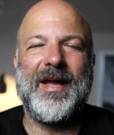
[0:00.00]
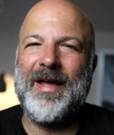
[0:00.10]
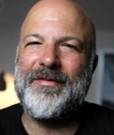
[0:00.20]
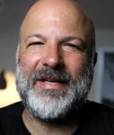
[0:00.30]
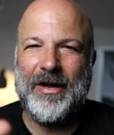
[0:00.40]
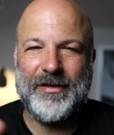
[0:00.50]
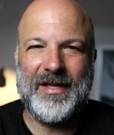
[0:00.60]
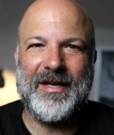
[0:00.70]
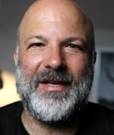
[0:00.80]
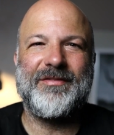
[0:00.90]
I haven't
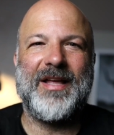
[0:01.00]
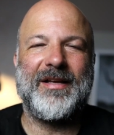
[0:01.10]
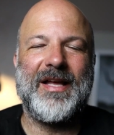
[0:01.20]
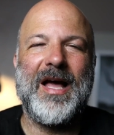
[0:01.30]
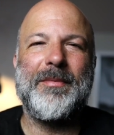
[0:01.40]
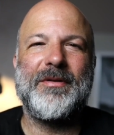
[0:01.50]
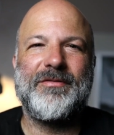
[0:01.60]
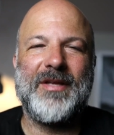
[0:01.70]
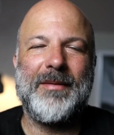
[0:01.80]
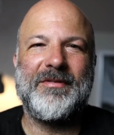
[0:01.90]
calculated exactly how
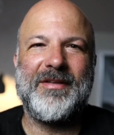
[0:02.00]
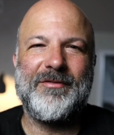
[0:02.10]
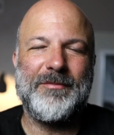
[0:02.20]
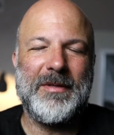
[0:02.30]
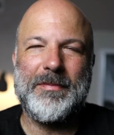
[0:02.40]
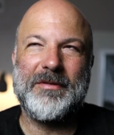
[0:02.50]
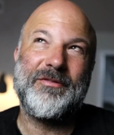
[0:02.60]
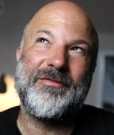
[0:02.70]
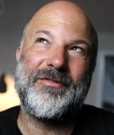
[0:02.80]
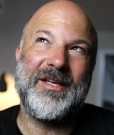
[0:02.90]
much time it saves me, but
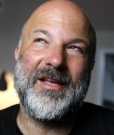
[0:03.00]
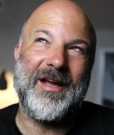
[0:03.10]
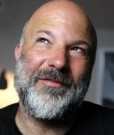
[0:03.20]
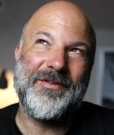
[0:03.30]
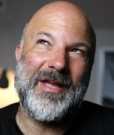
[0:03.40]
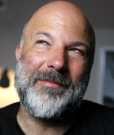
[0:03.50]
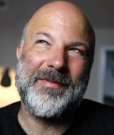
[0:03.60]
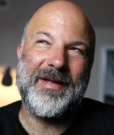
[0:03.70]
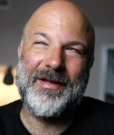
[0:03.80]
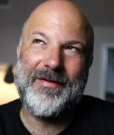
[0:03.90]
just thinking off the top of
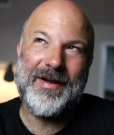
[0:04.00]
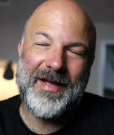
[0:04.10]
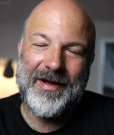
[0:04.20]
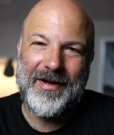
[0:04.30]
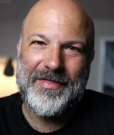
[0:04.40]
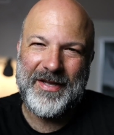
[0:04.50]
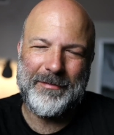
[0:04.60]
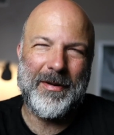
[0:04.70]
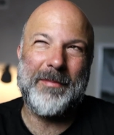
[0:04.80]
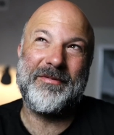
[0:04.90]
my head right now, I think
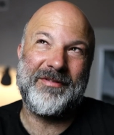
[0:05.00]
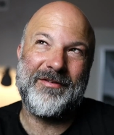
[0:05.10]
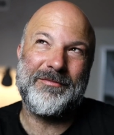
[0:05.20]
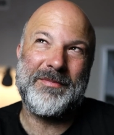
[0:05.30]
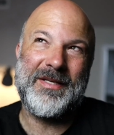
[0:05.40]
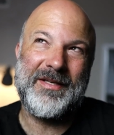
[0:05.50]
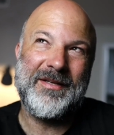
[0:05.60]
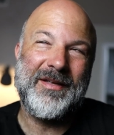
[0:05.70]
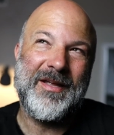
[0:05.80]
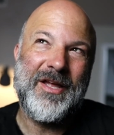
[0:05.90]
it probably saves me
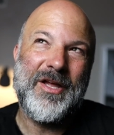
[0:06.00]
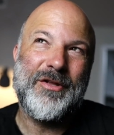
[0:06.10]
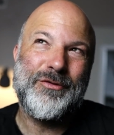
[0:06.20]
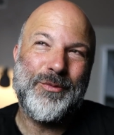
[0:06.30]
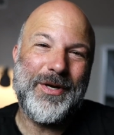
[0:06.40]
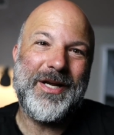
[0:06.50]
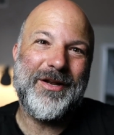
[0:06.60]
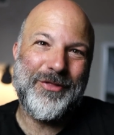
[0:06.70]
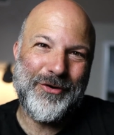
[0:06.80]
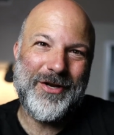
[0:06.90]
20
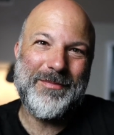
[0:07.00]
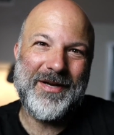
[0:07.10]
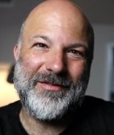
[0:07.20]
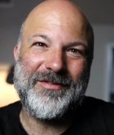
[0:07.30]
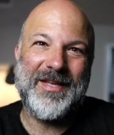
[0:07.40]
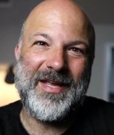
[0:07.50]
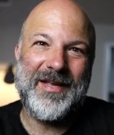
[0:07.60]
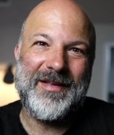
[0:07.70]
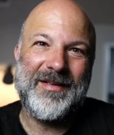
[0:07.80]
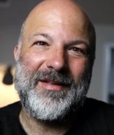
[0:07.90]
to 30 minutes a day.